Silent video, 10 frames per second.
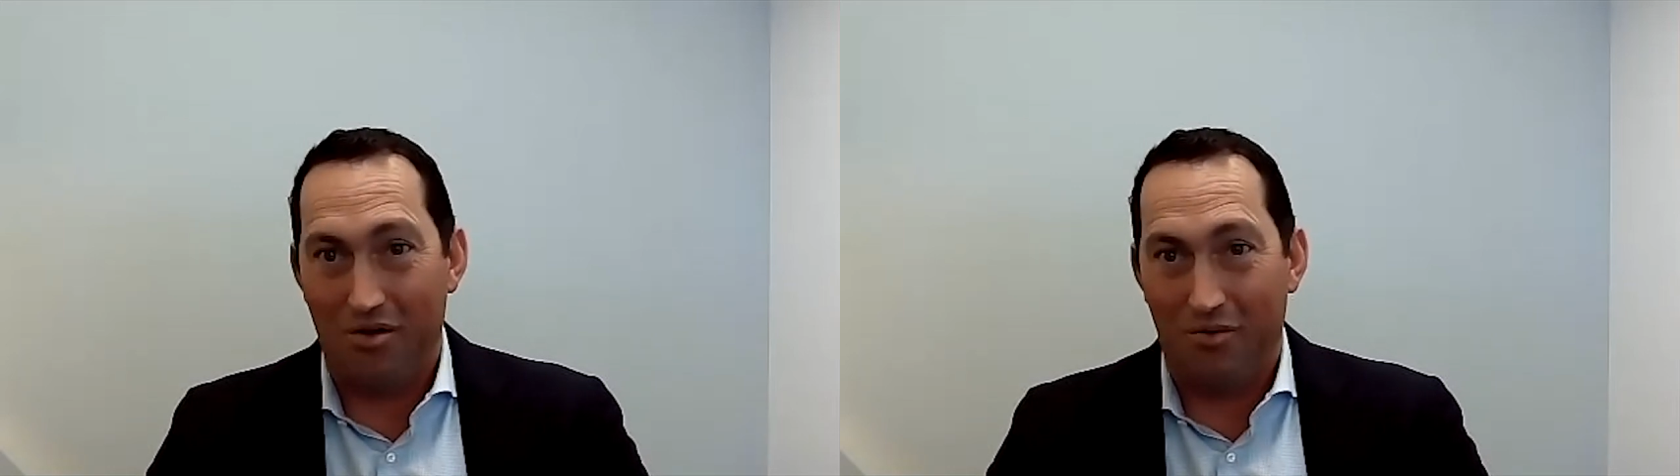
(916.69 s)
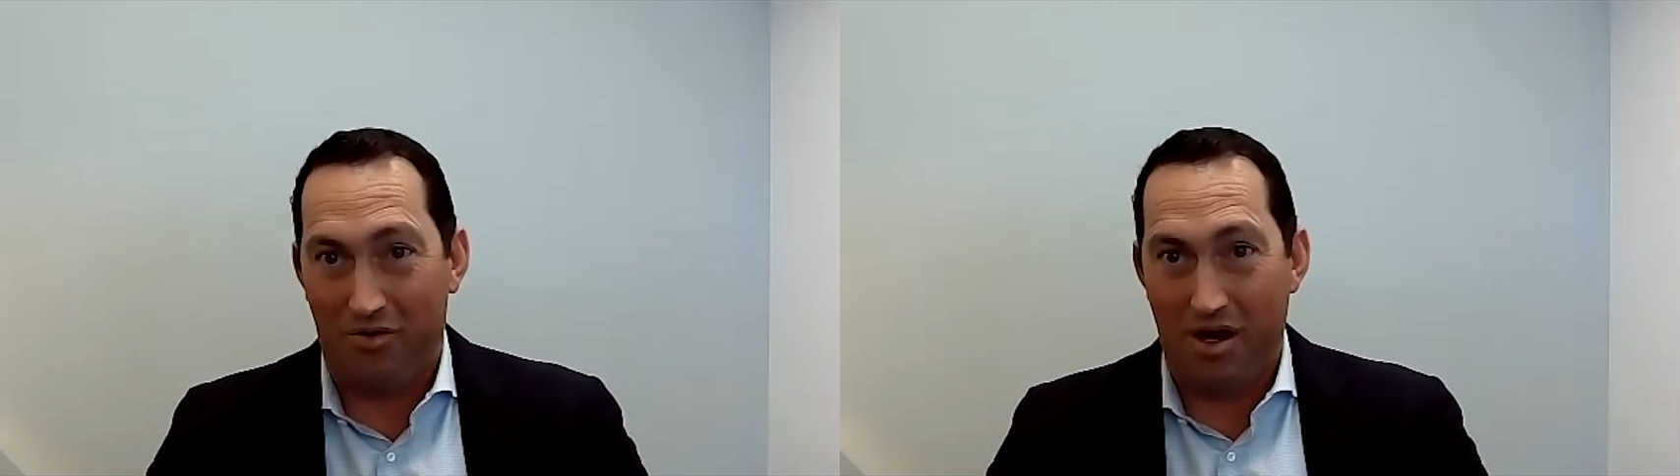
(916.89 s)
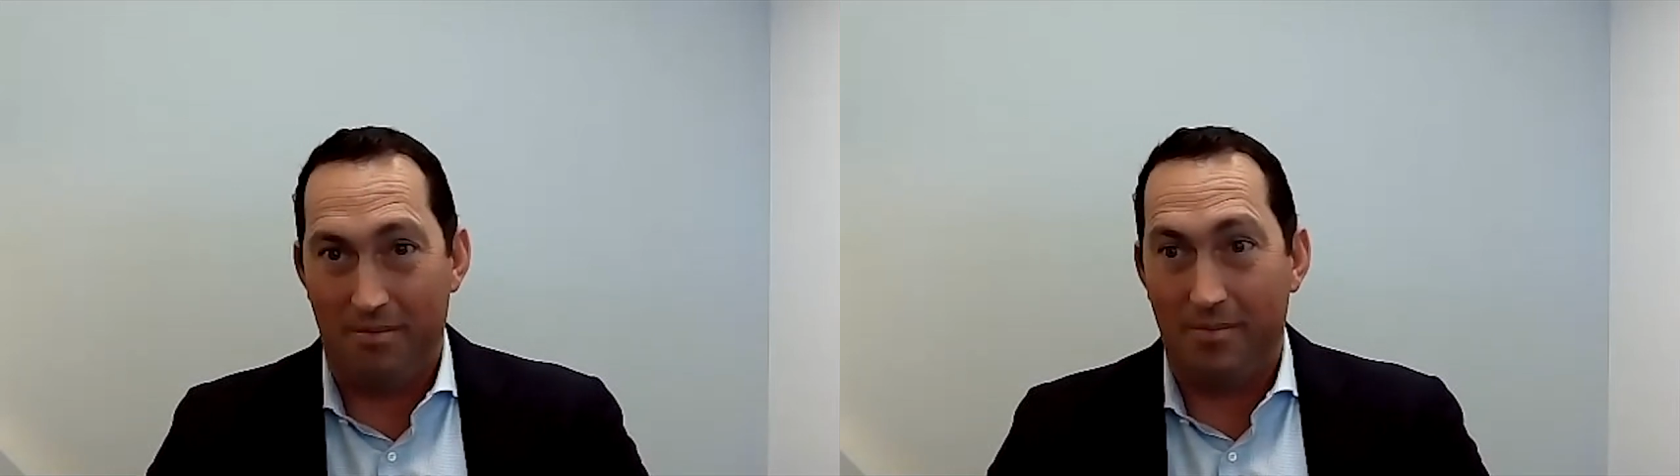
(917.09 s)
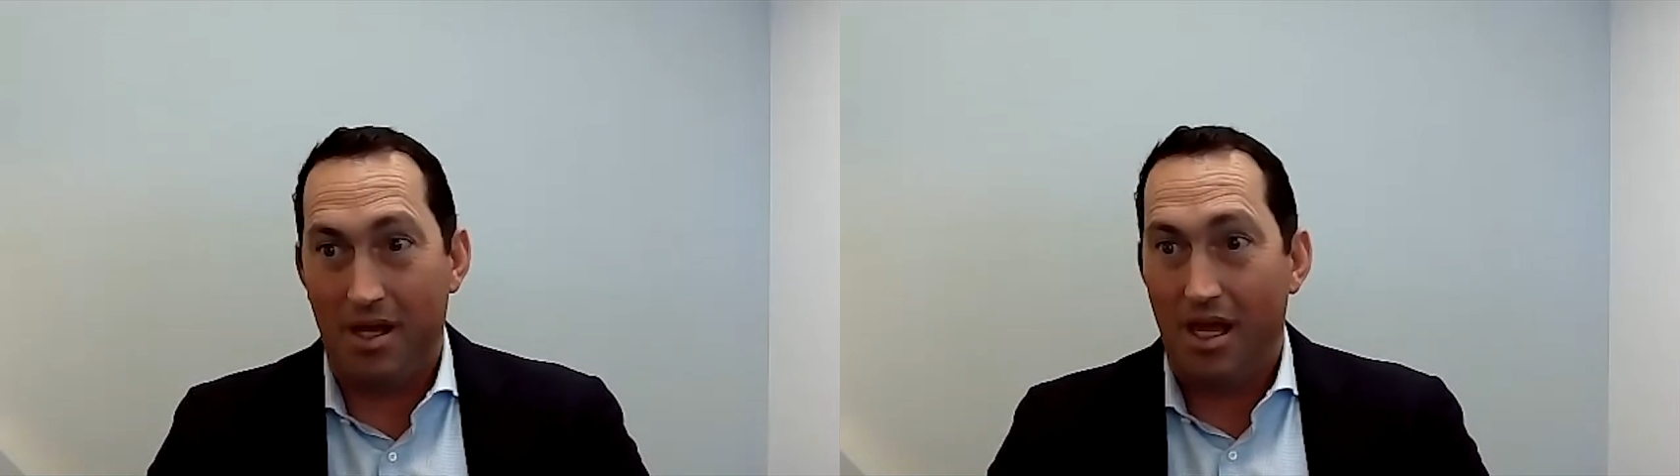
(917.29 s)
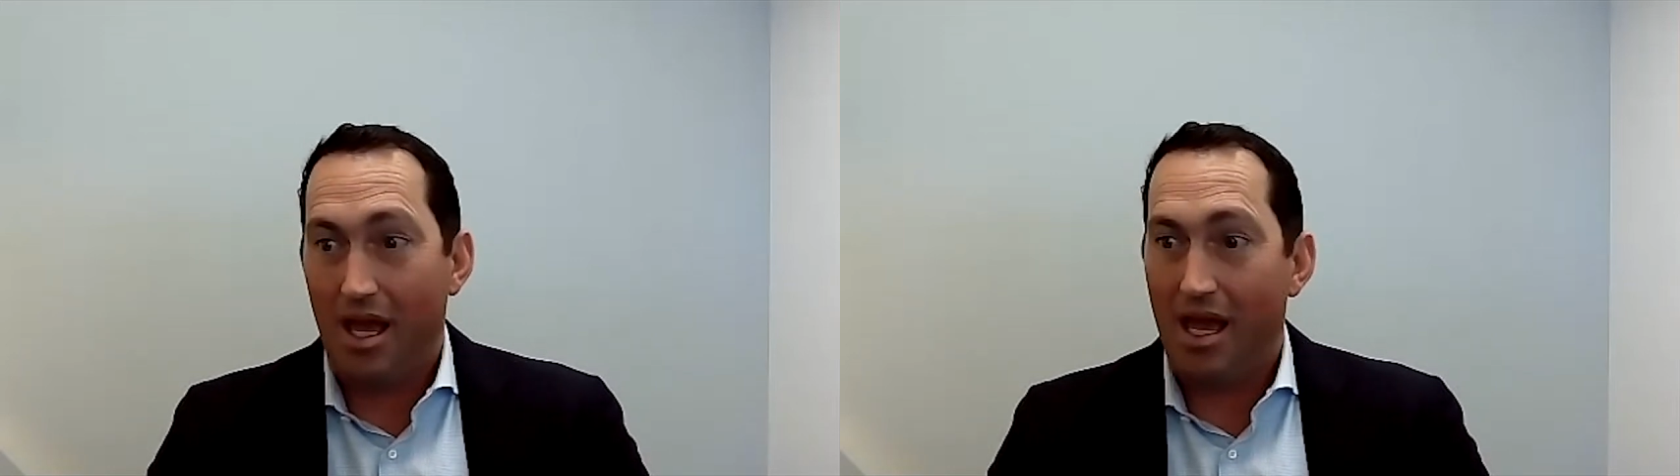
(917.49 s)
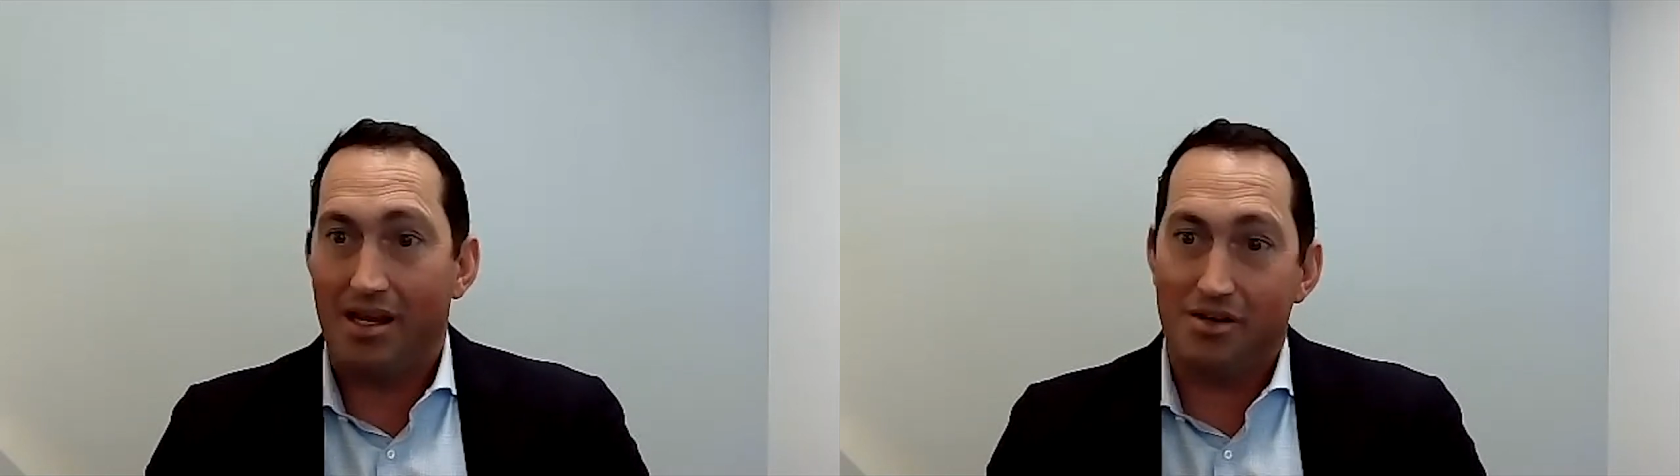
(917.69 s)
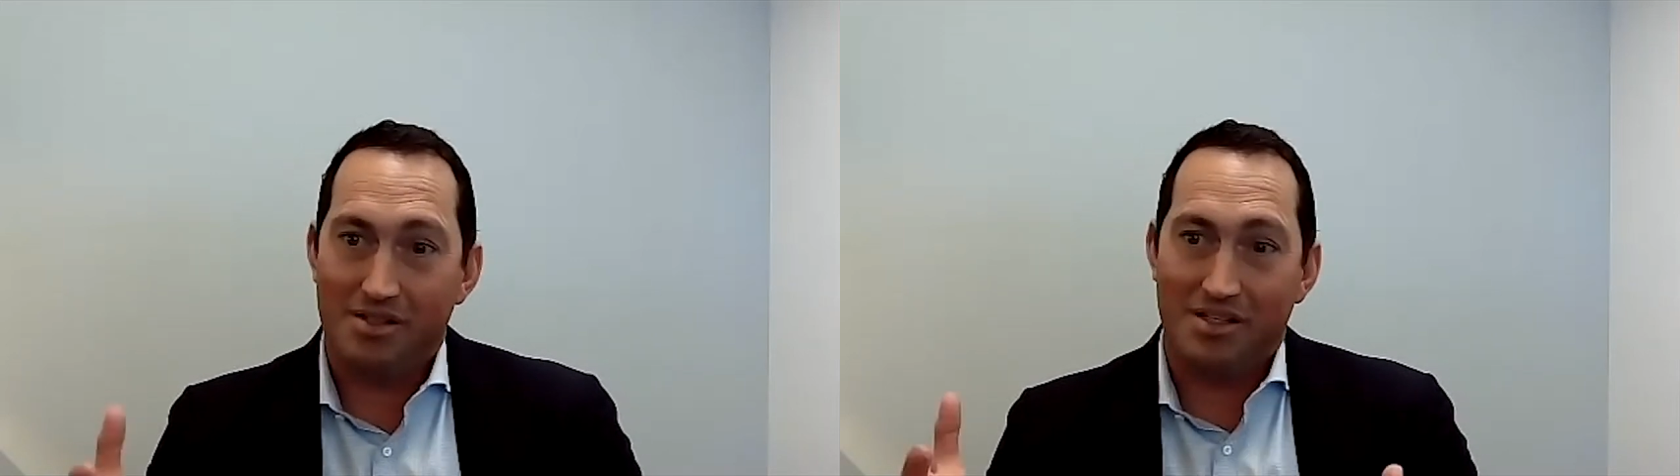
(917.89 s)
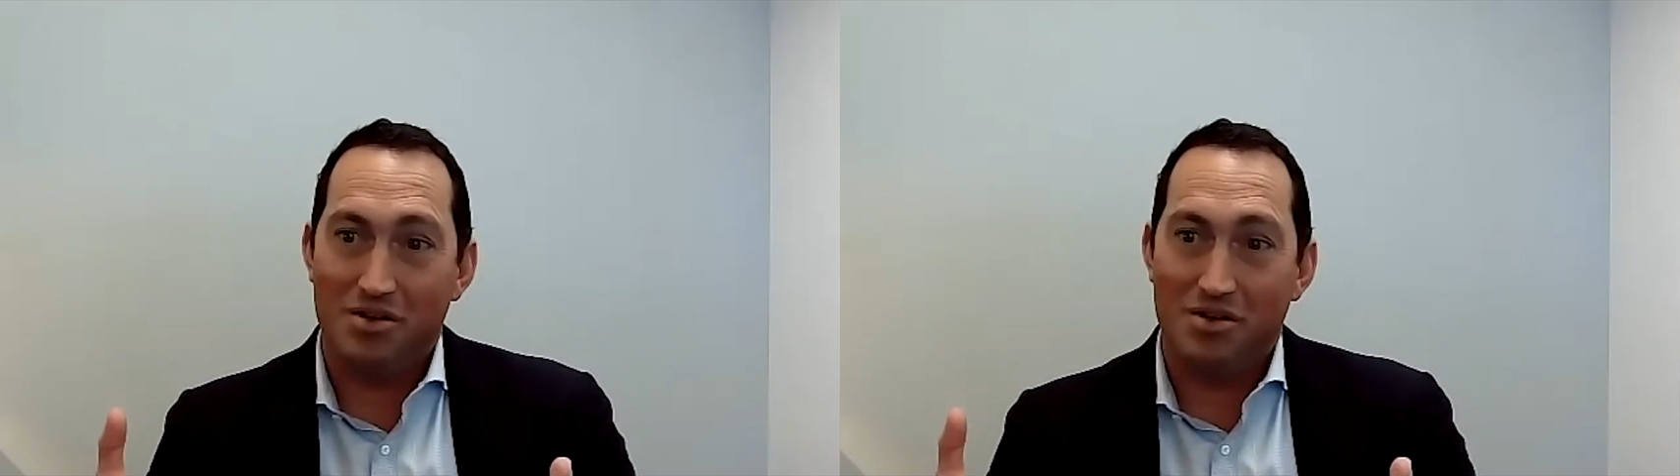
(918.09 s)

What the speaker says: from, hey, here's this